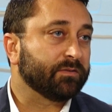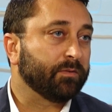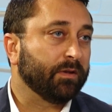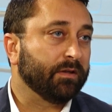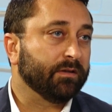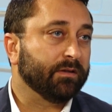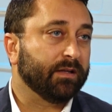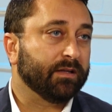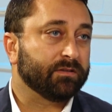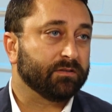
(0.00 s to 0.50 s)

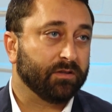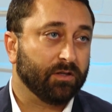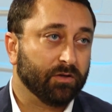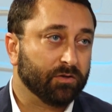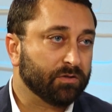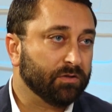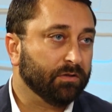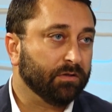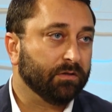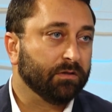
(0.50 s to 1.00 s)
whether that's
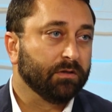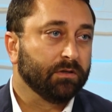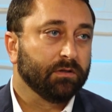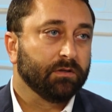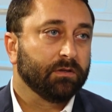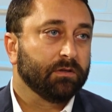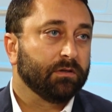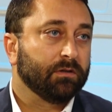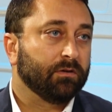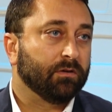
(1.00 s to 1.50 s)
local
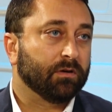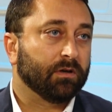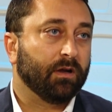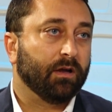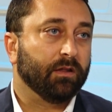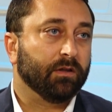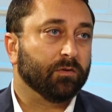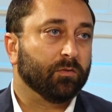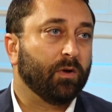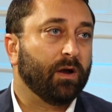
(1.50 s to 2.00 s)
or
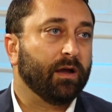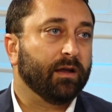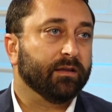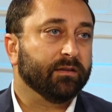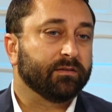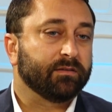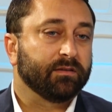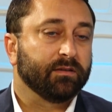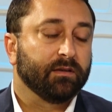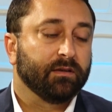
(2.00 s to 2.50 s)

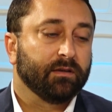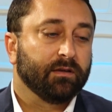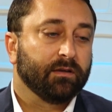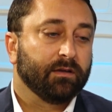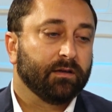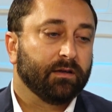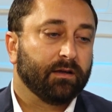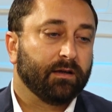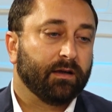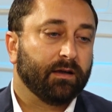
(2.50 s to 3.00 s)
otherwise.
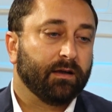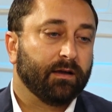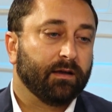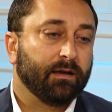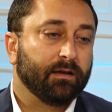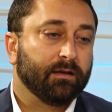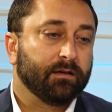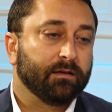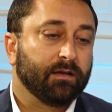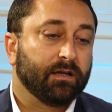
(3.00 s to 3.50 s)

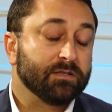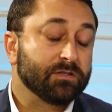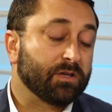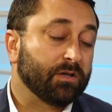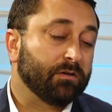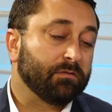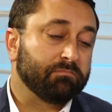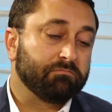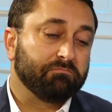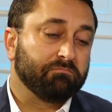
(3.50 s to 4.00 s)
And
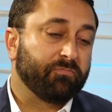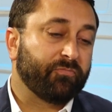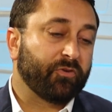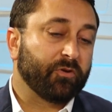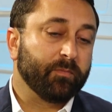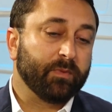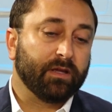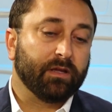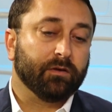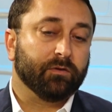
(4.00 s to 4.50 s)
so for
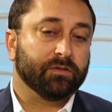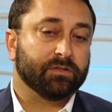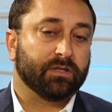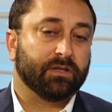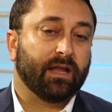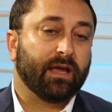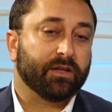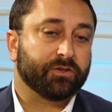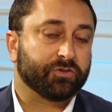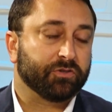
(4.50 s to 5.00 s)
me, it was a
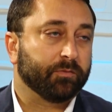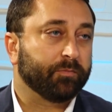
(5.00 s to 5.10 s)
natural